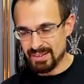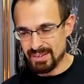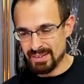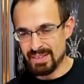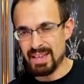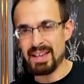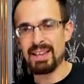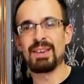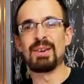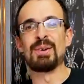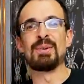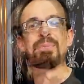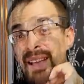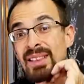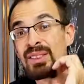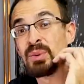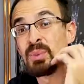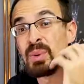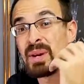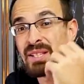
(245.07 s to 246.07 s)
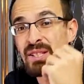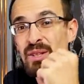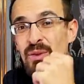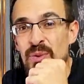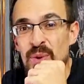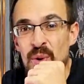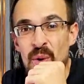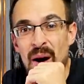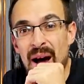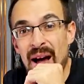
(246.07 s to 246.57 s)
Thank you. And the rest of
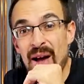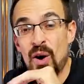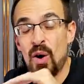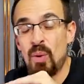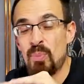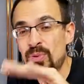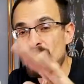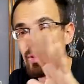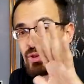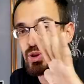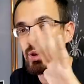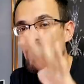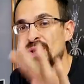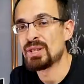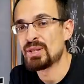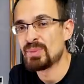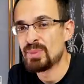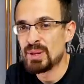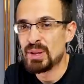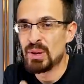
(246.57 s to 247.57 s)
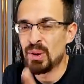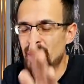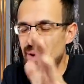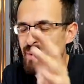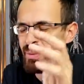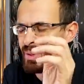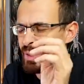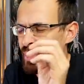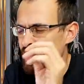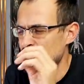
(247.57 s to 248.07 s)
you, I hope you enjoyed this video,
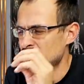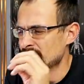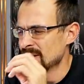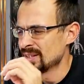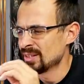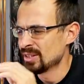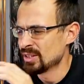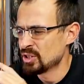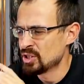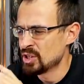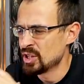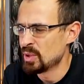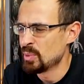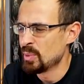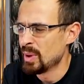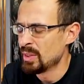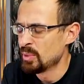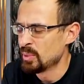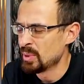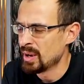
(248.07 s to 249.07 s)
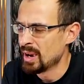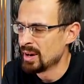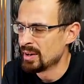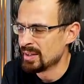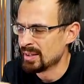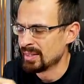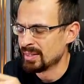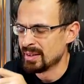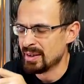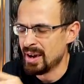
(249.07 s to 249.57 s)
even though it is a shitty one
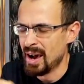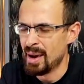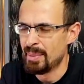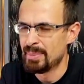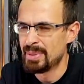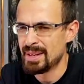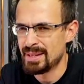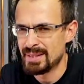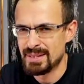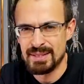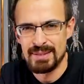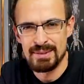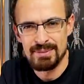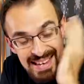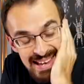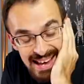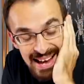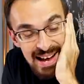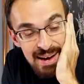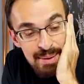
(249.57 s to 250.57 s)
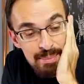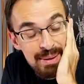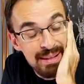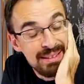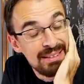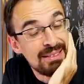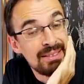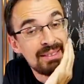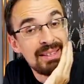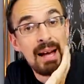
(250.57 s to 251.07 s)
regarding the updates. Yeah,
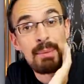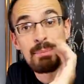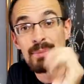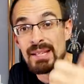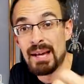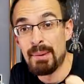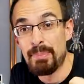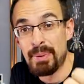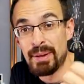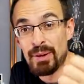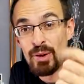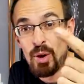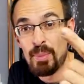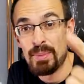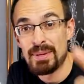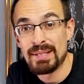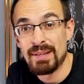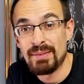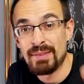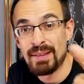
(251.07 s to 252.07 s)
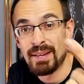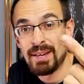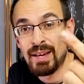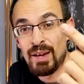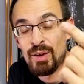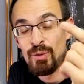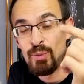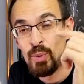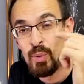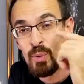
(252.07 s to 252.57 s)
but thumbs up and comment something
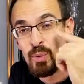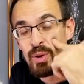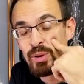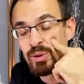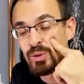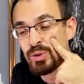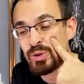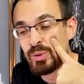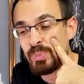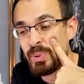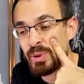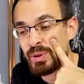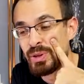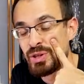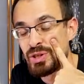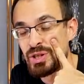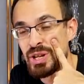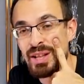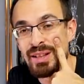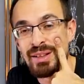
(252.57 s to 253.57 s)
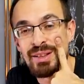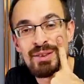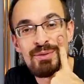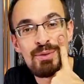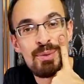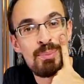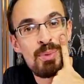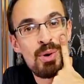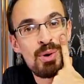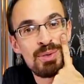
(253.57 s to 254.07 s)
if you want to support this channel
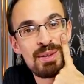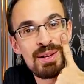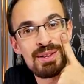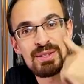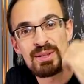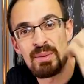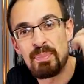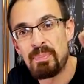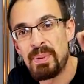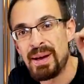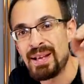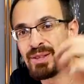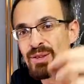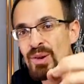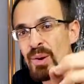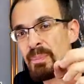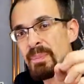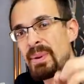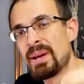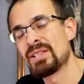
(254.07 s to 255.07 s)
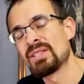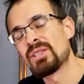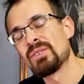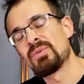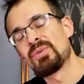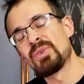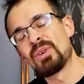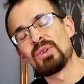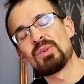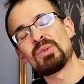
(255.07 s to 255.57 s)
even more. There's a Patreon page.
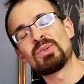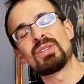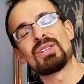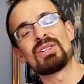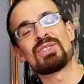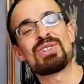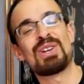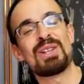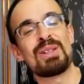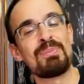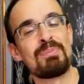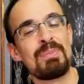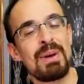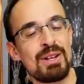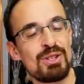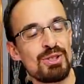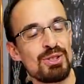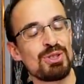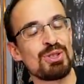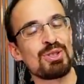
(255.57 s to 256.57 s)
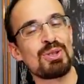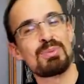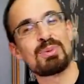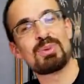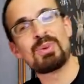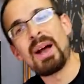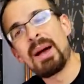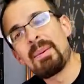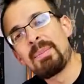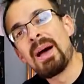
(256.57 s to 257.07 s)
If you're new to this channel, make sure to
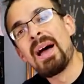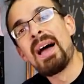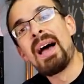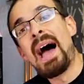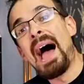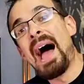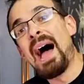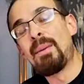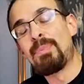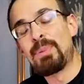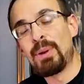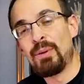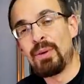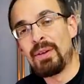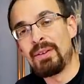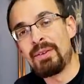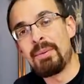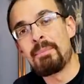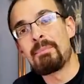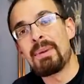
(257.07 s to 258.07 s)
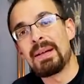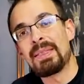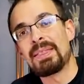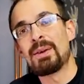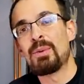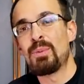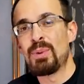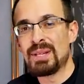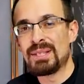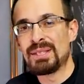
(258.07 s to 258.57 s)
subscribe. I upload every Monday,
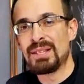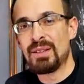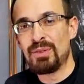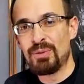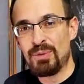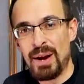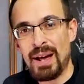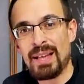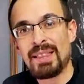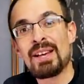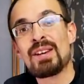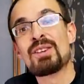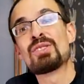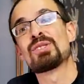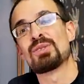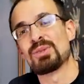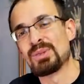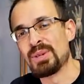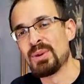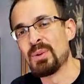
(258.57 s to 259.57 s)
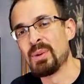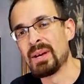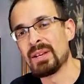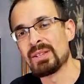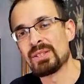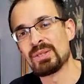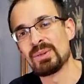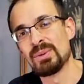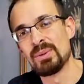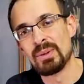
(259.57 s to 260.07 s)
Wednesday and Friday. So see you again
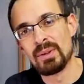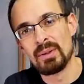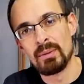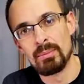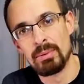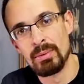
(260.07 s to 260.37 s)
soon.